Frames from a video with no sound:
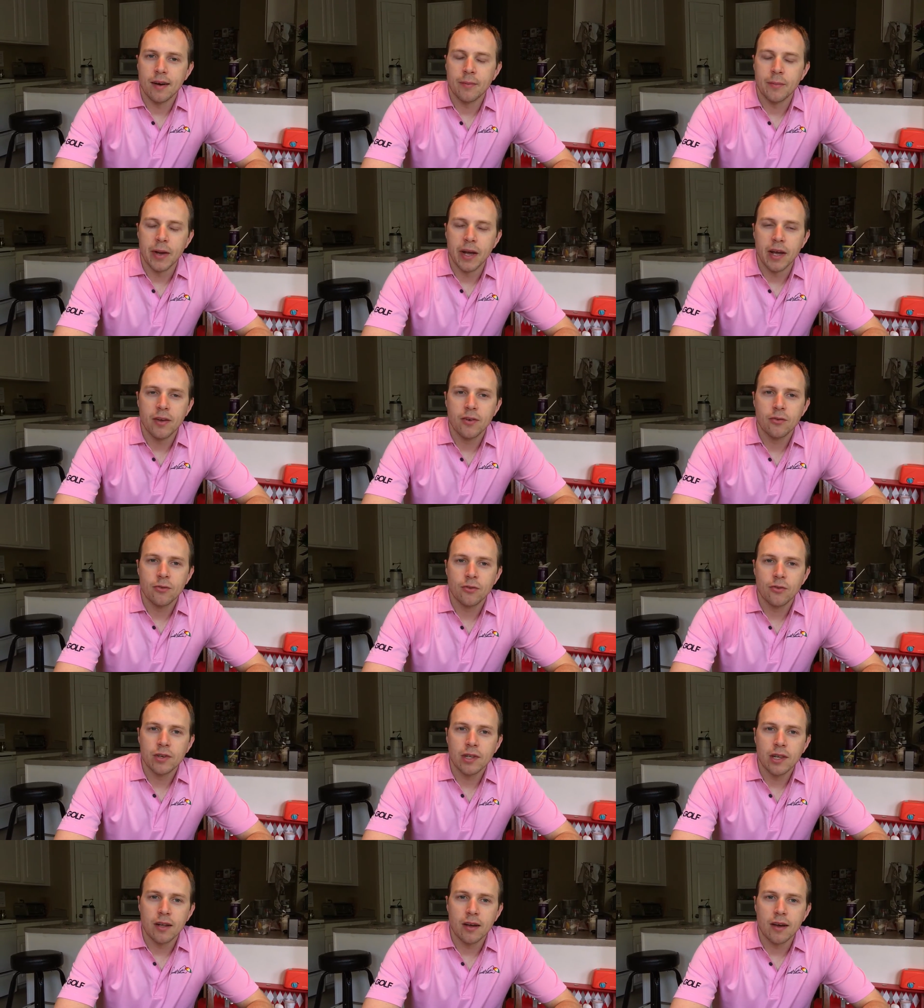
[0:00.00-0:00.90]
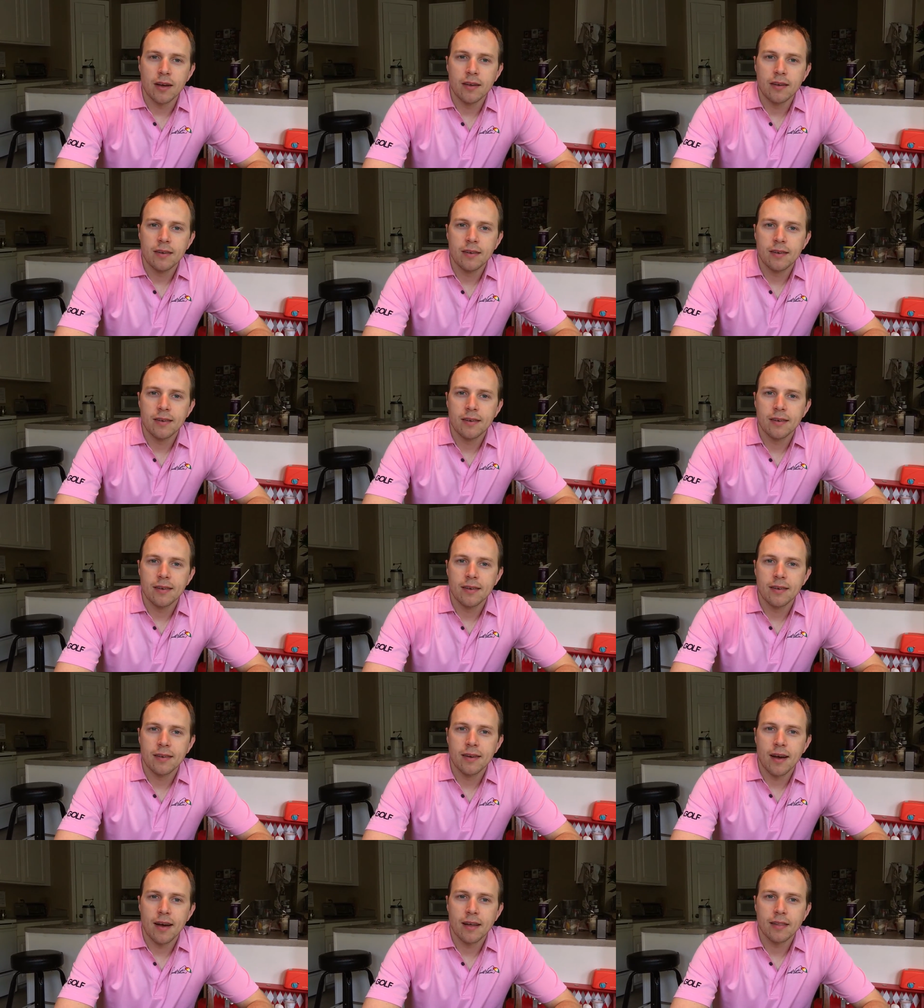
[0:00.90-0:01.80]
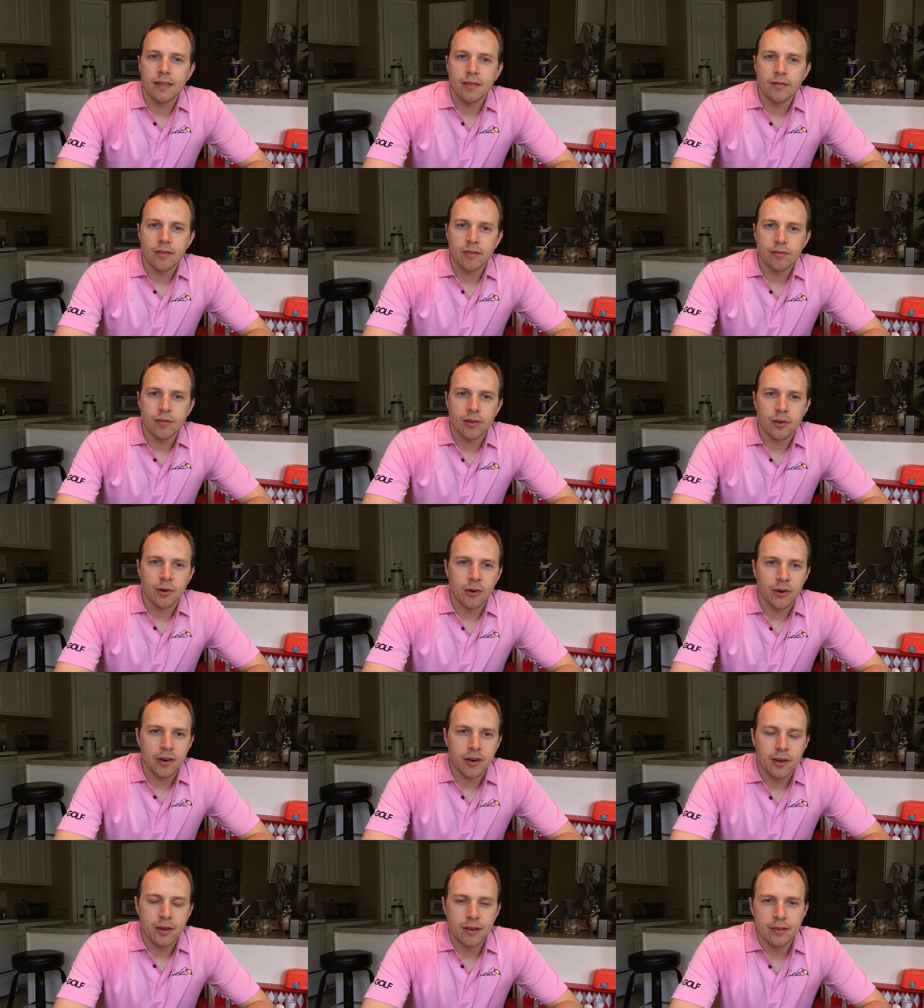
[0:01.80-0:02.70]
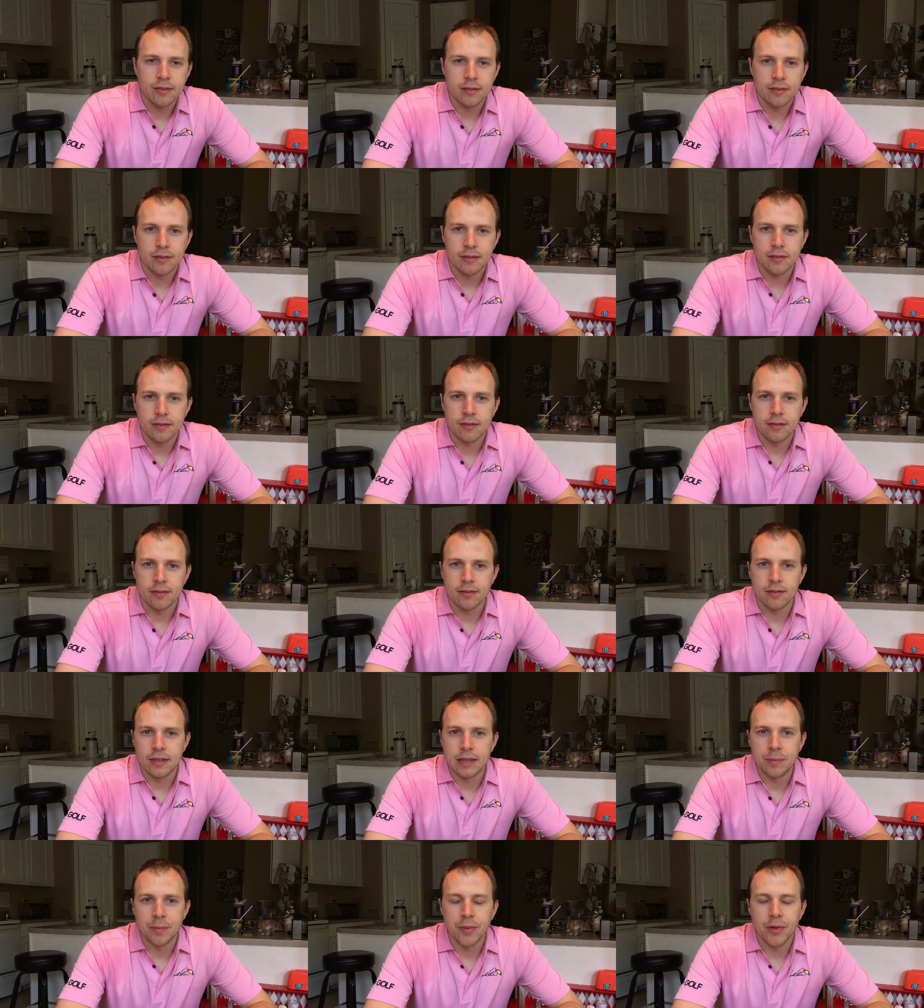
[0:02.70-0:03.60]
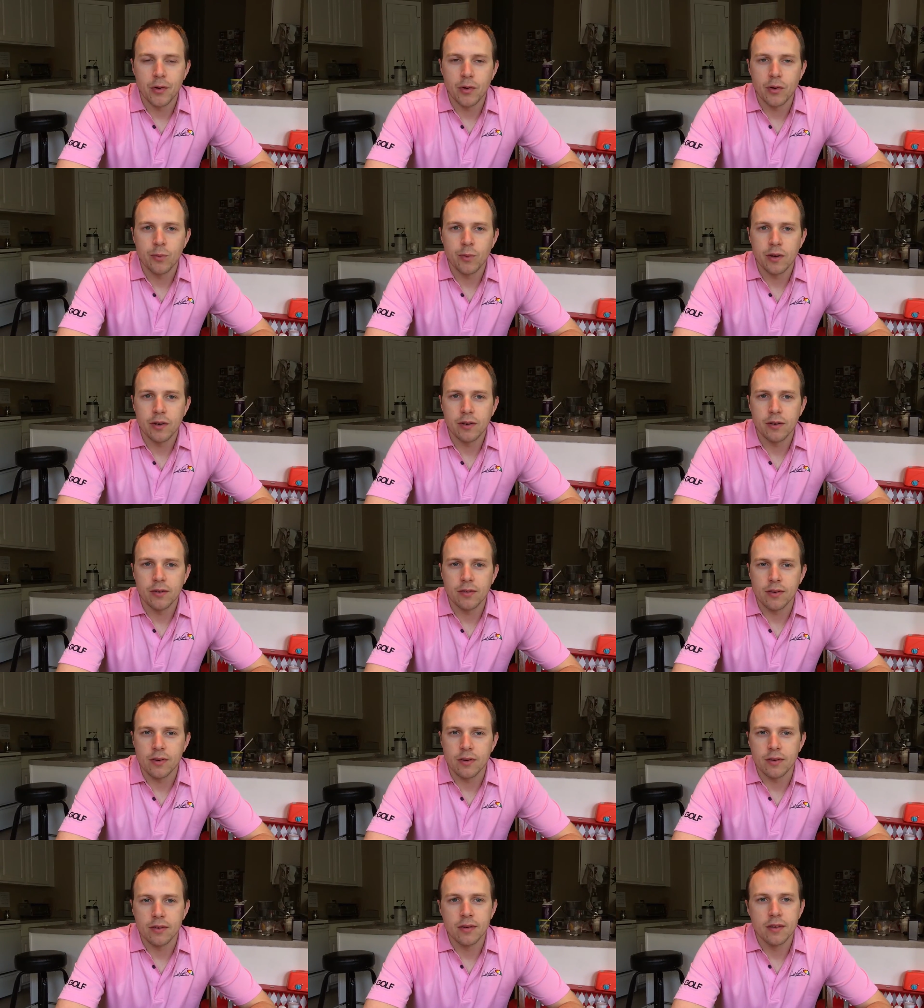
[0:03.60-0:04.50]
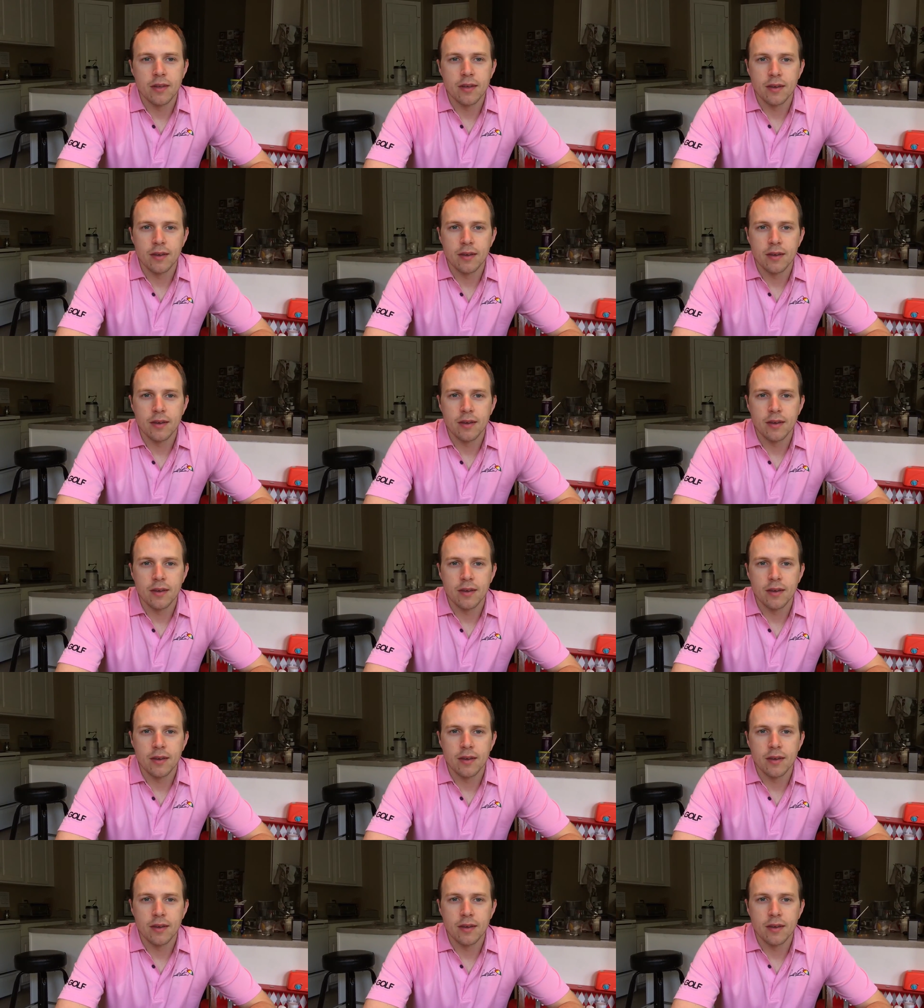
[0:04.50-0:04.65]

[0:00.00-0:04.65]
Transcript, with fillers: I'm Andrew Ralon. I live in Florida. I'm 31 years old.